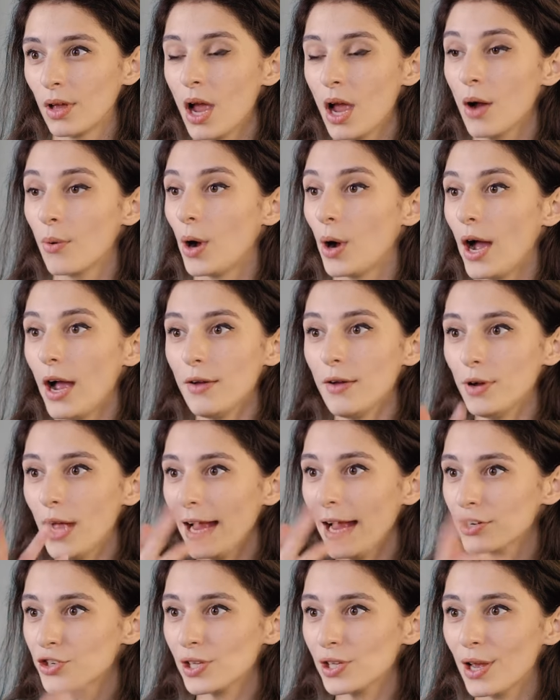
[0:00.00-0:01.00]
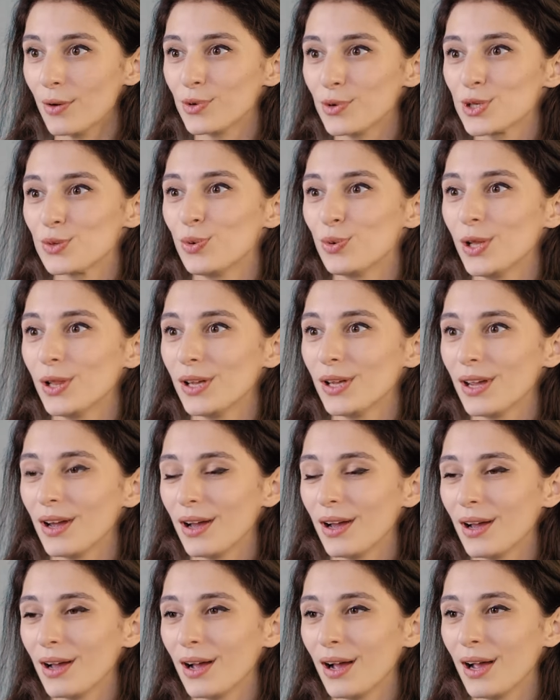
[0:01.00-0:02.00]
Well, I actually I was really
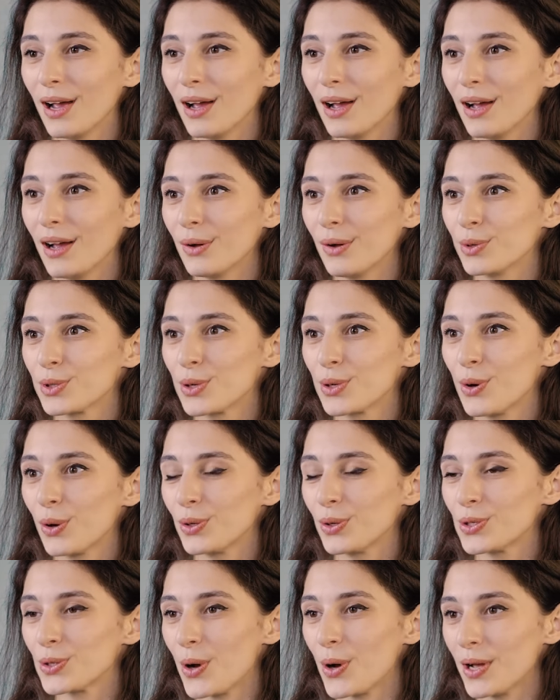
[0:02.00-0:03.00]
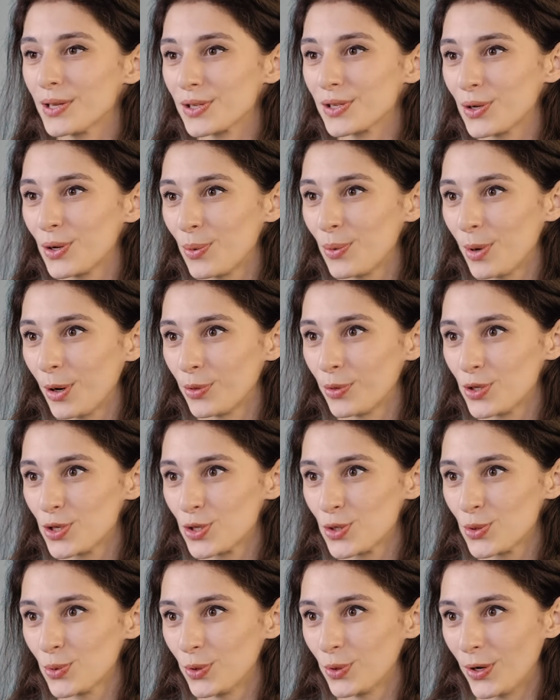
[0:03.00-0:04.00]
uh, I, I was going to ask you about the
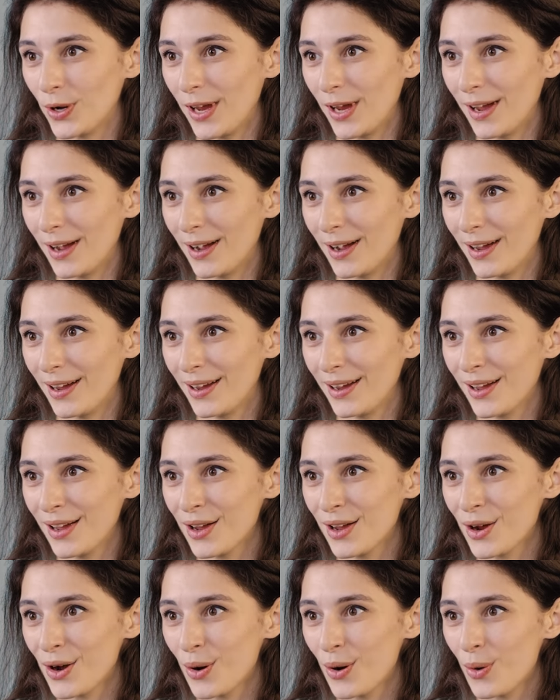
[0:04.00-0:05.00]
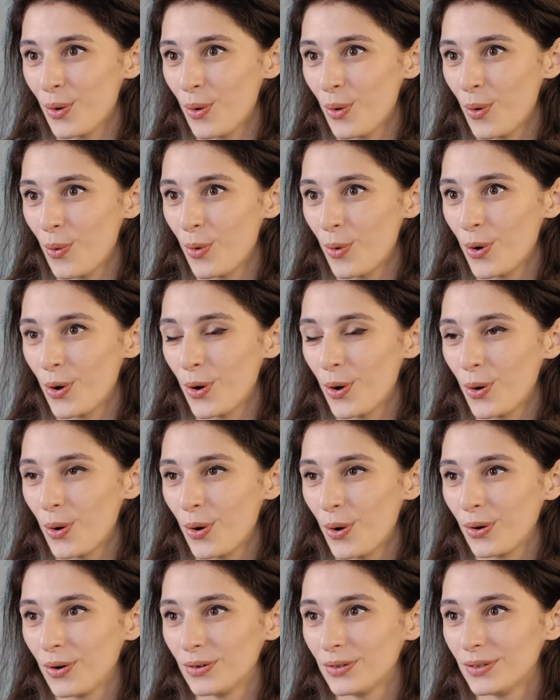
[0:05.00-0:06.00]
Suno A I.
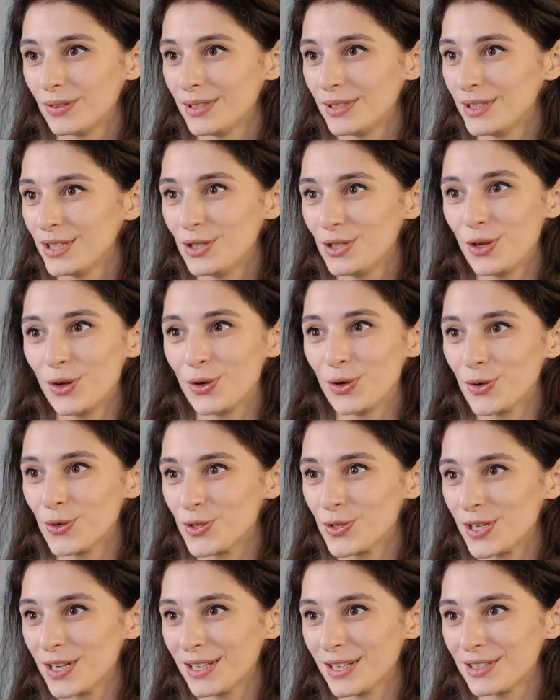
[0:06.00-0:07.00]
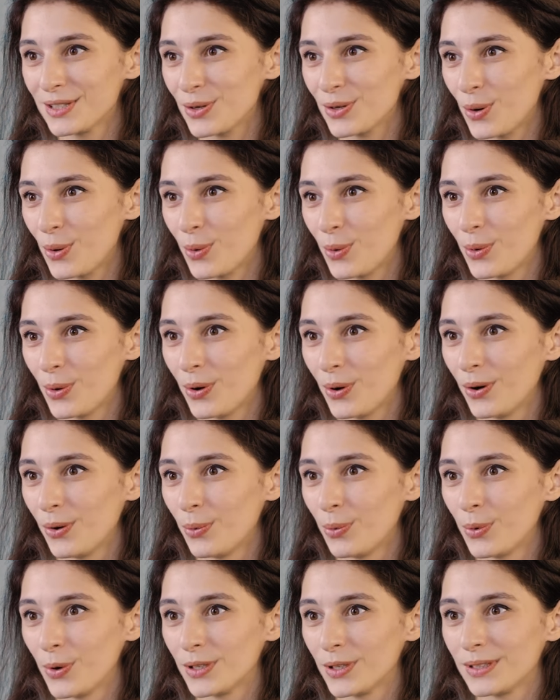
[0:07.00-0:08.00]
Or did you use it, or
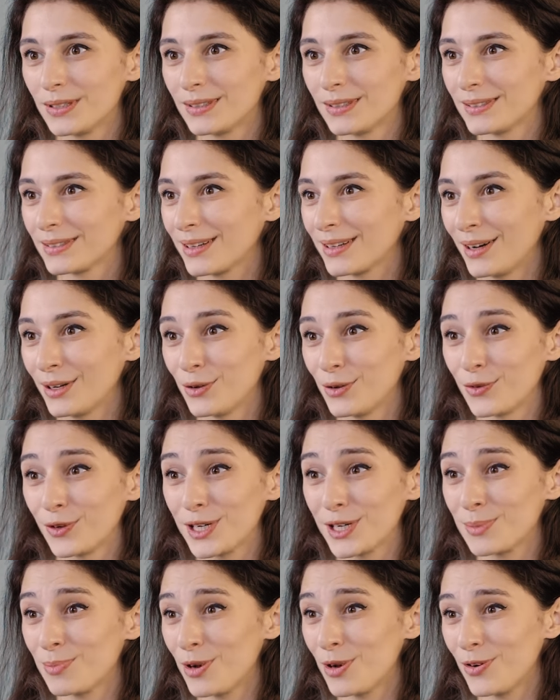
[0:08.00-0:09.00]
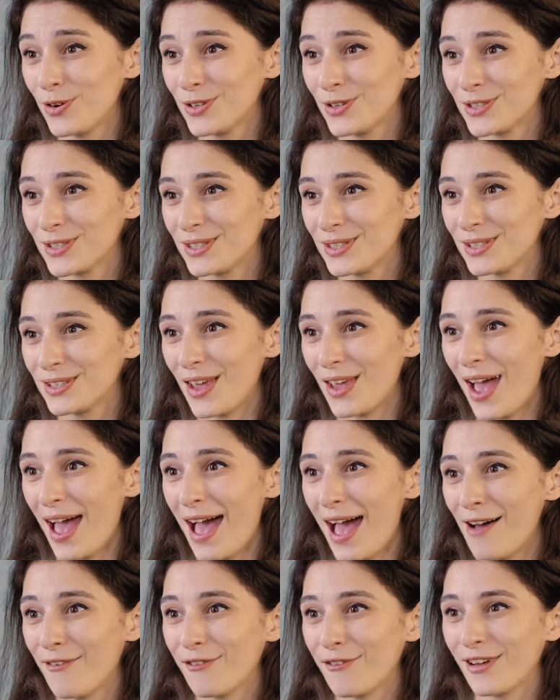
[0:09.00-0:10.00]
what kind of experience did you
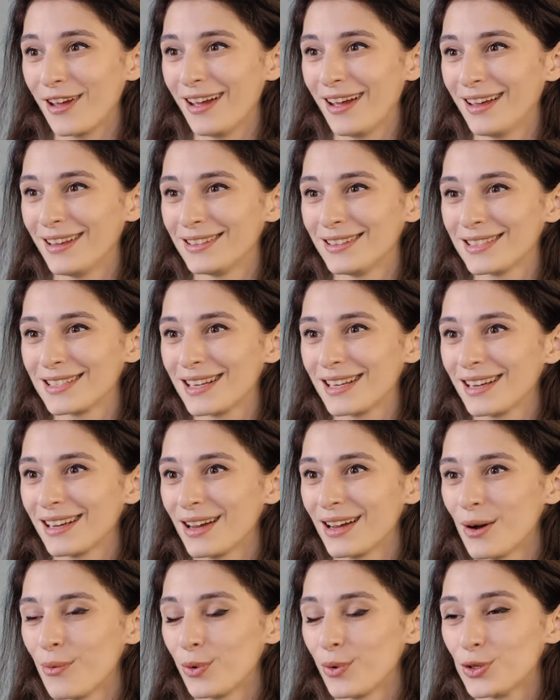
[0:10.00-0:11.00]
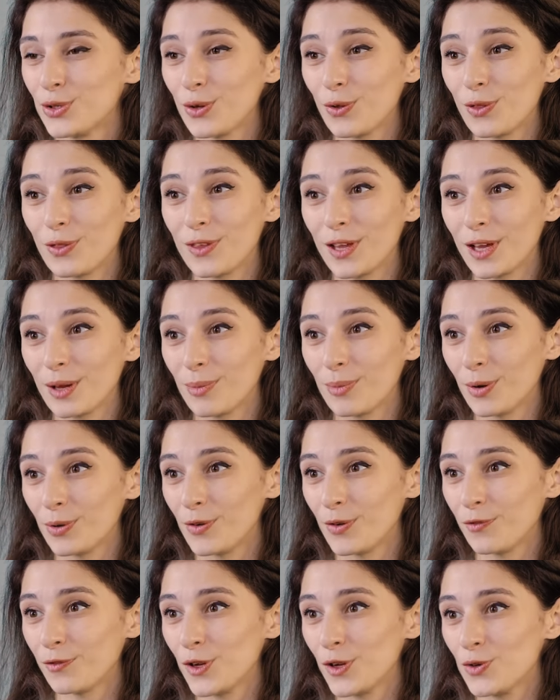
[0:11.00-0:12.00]
have, and what do you think about
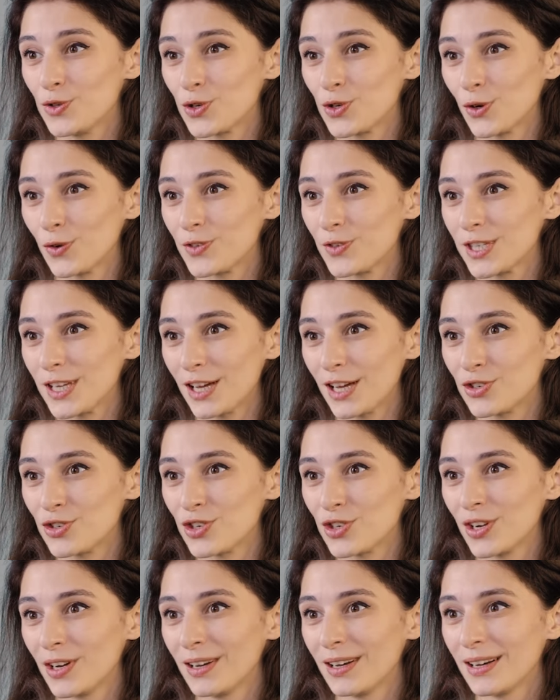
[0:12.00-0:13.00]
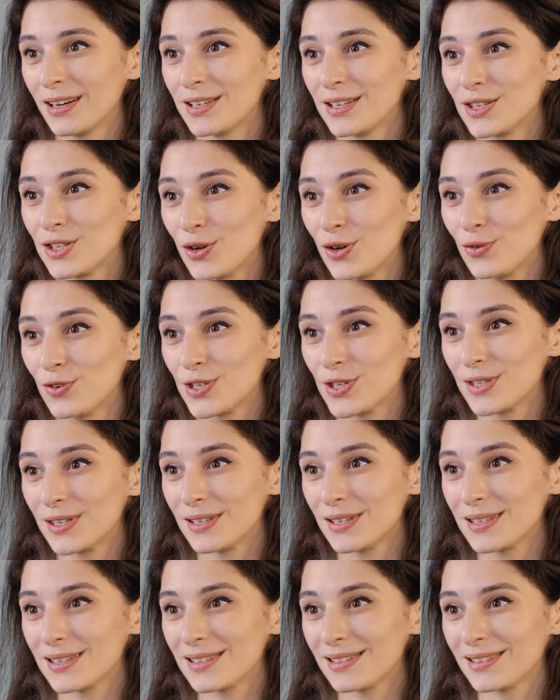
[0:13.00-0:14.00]
the future of such
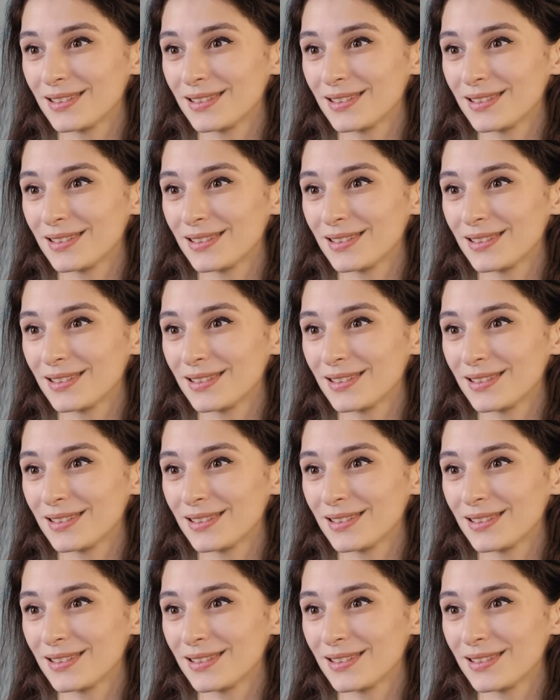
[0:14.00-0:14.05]
services?